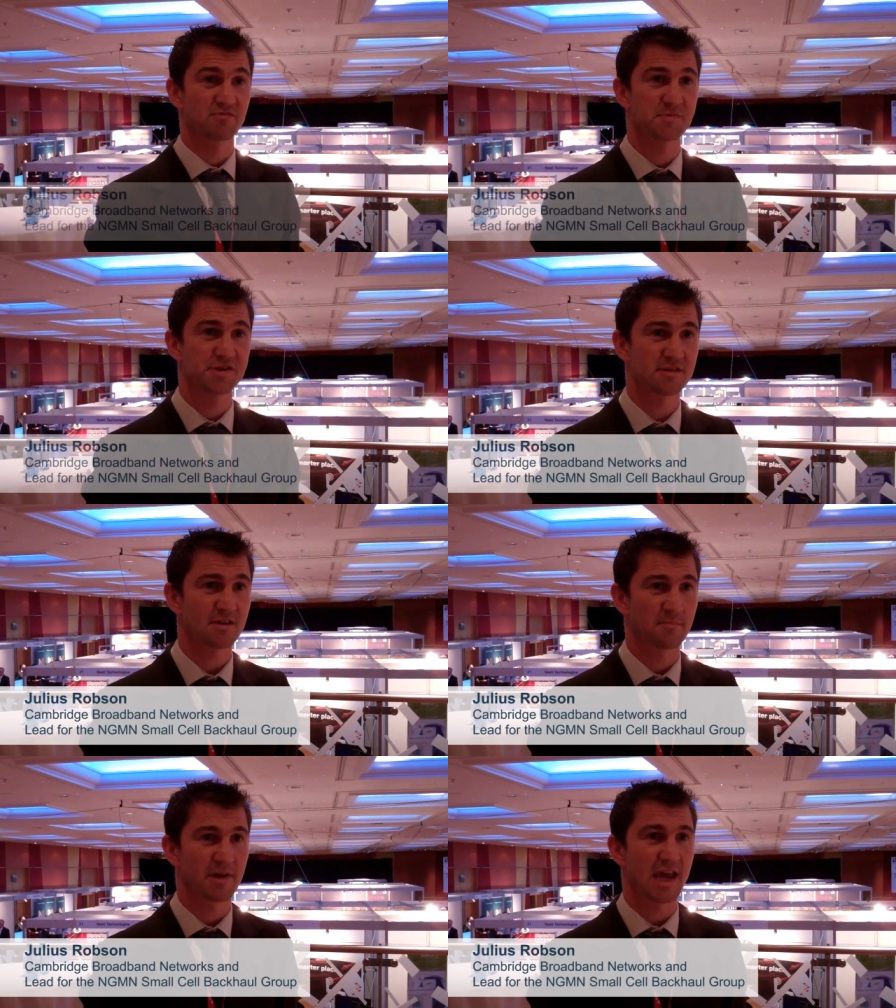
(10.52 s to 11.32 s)
Robson.
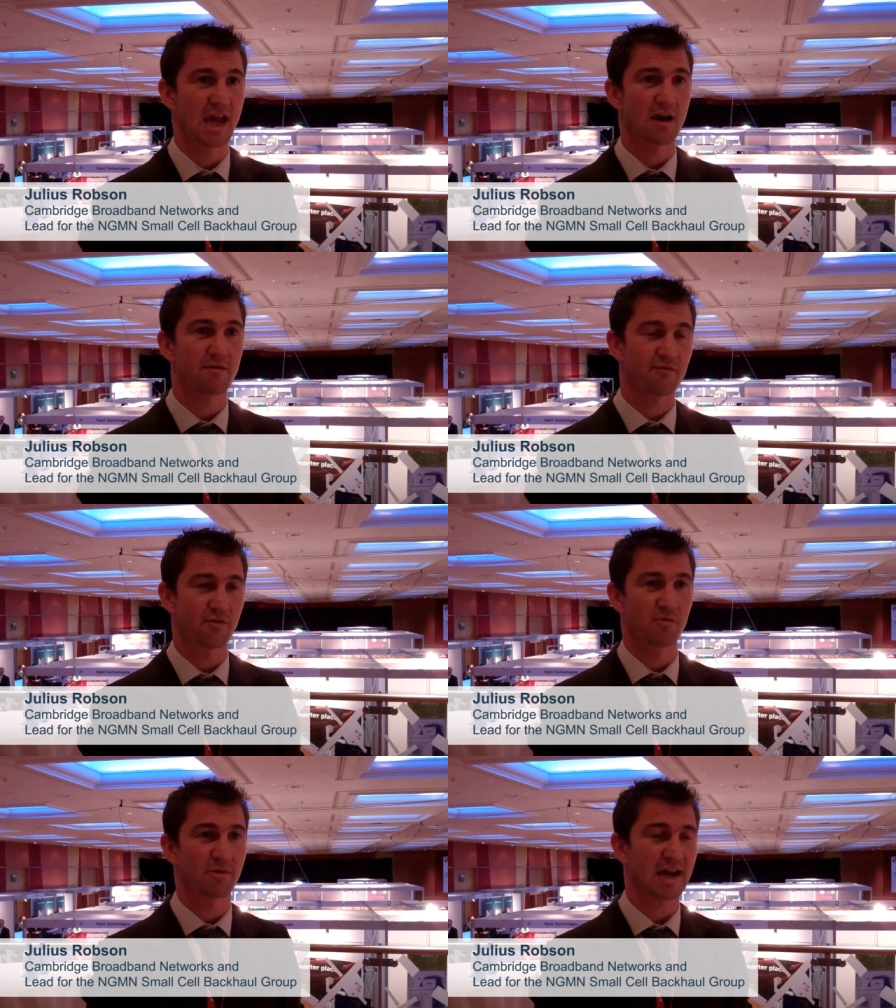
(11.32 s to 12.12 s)
I'm here
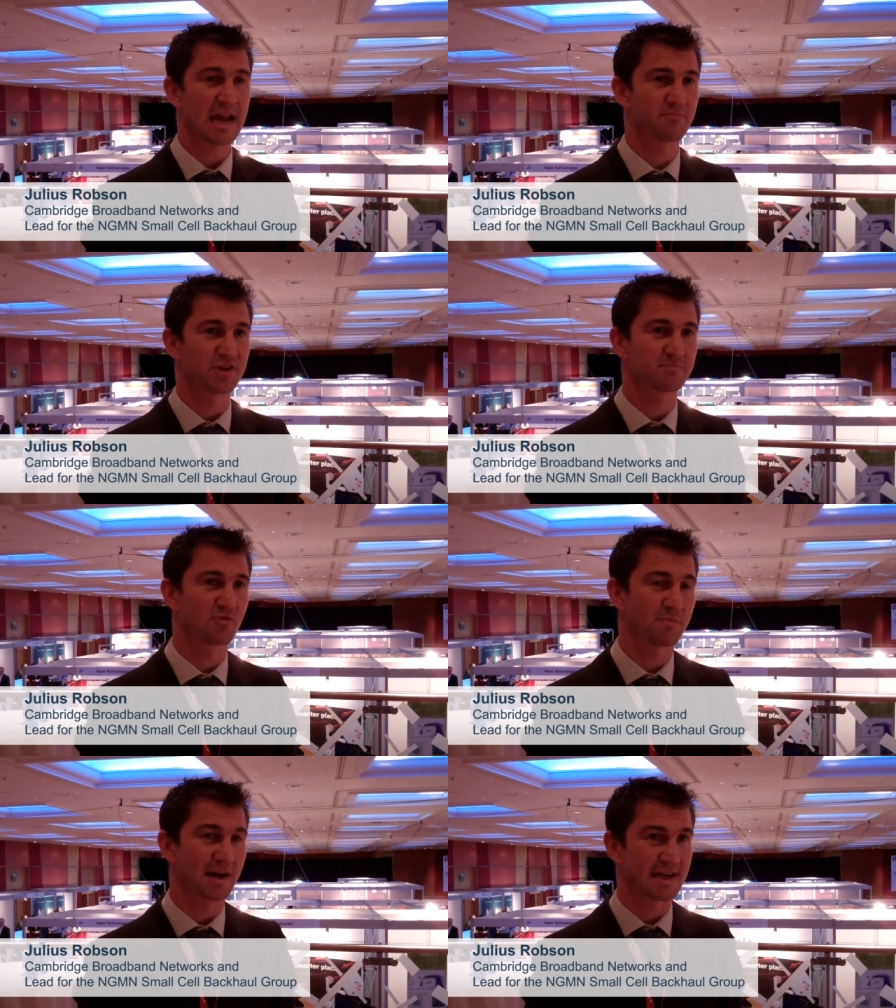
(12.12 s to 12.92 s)
for Cambridge
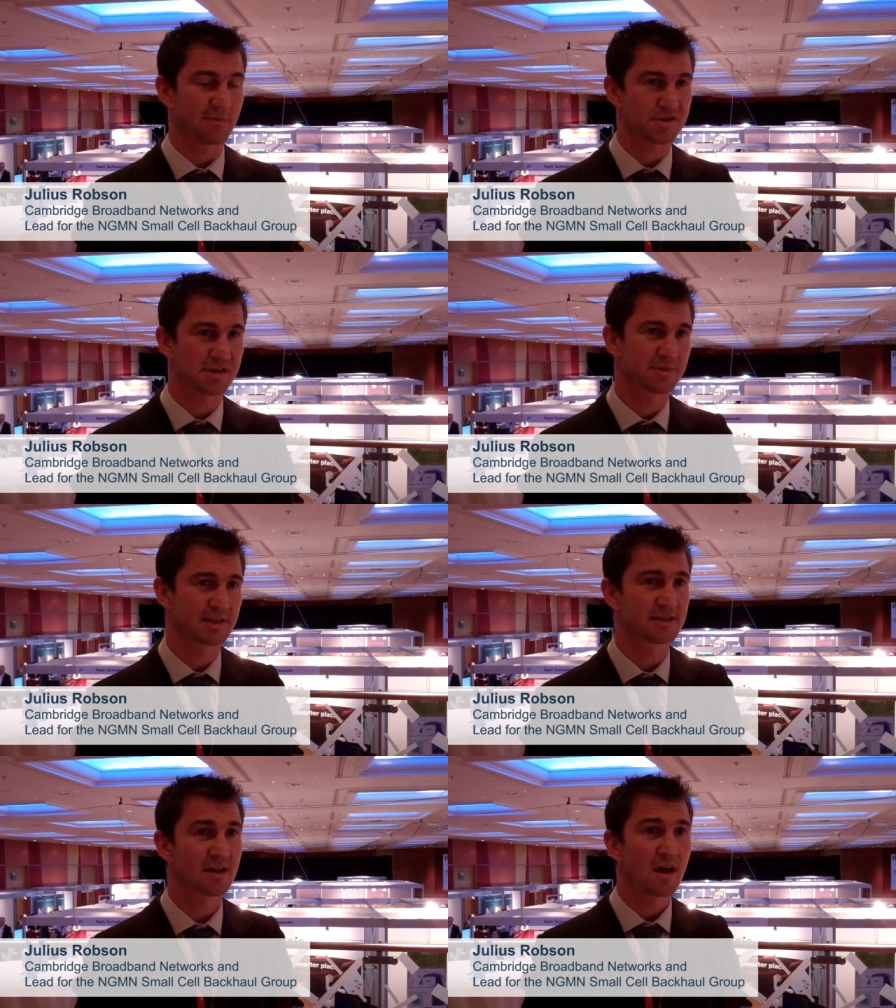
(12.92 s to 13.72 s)
Broadband Networks Limited,